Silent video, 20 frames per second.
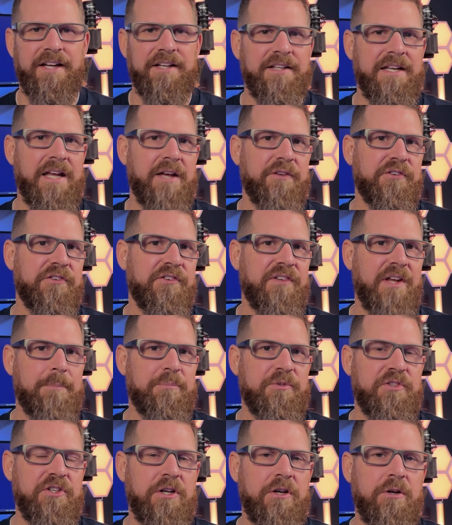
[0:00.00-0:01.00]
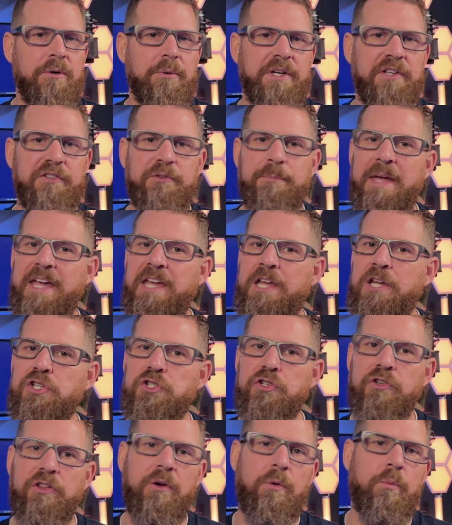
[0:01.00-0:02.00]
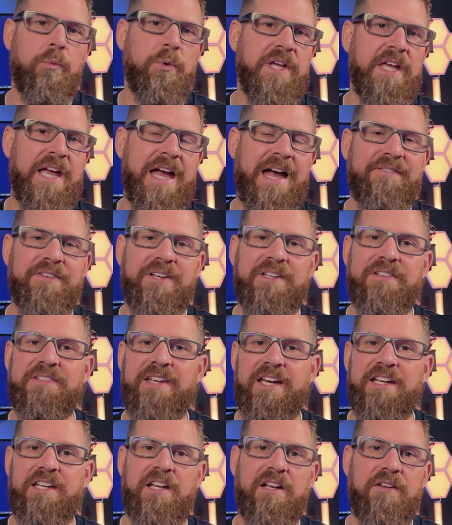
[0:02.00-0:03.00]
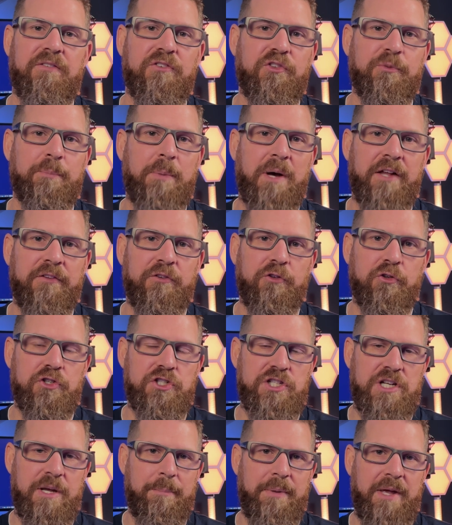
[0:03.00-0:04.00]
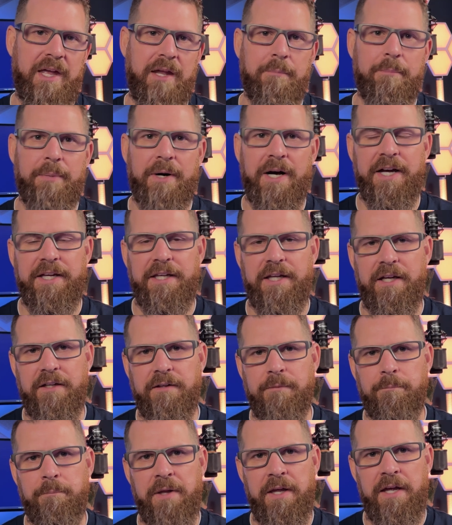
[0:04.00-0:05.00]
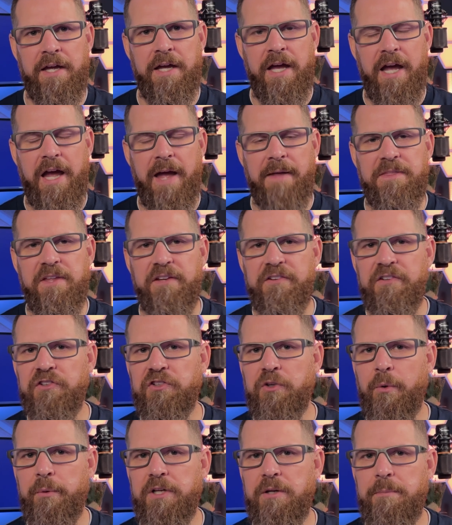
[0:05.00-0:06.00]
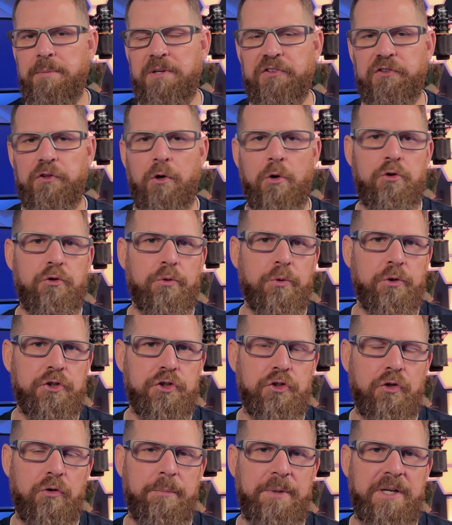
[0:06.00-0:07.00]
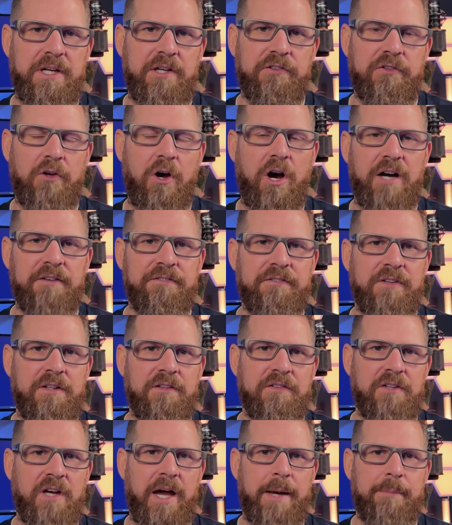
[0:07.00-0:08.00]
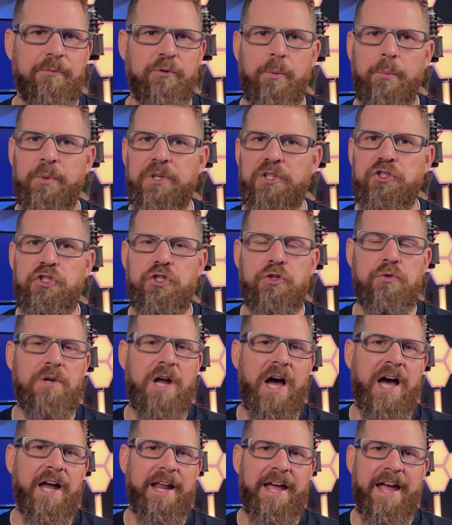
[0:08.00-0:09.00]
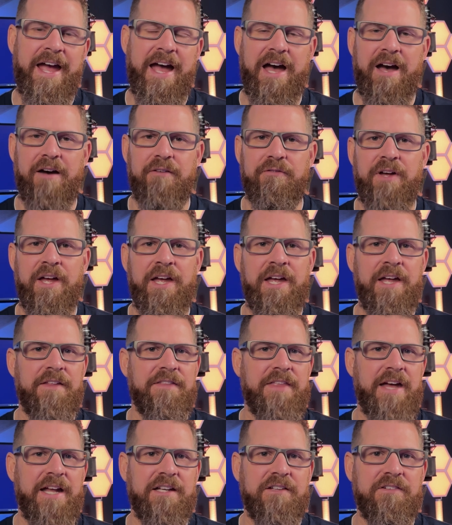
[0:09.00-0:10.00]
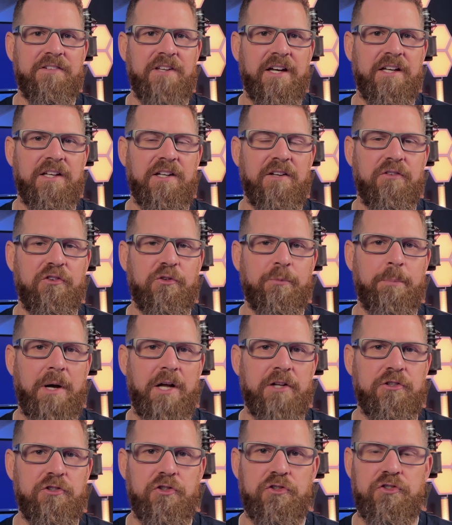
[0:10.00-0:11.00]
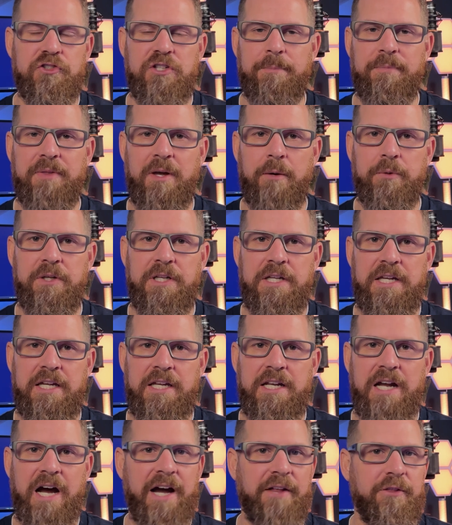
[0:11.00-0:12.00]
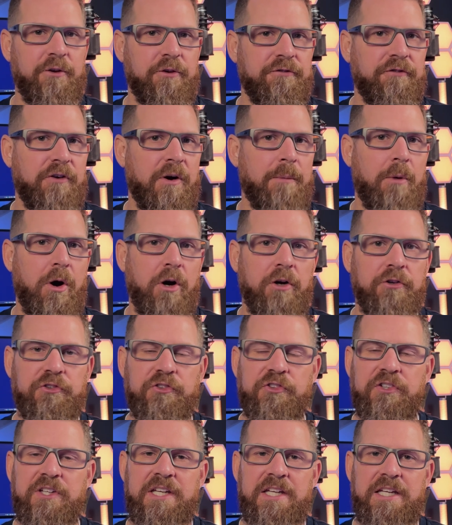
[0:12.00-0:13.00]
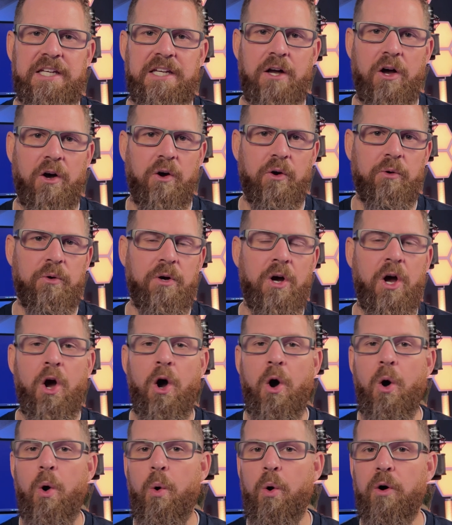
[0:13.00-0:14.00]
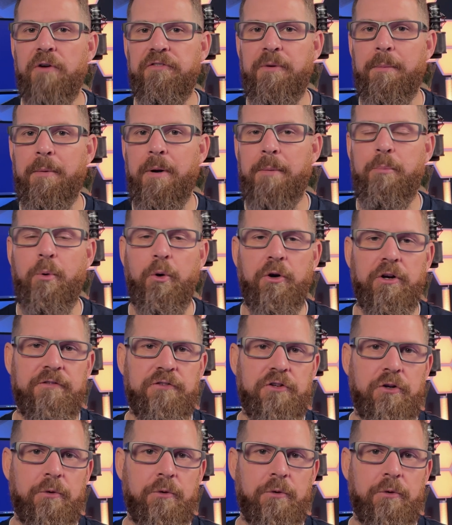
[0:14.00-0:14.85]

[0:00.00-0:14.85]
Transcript: Now, step two is making sure that we have executive sponsorship and buy in. And this is going to be so crucial because oftentimes when we do not have that executive sponsorship that we need, either from our CEO or from our board of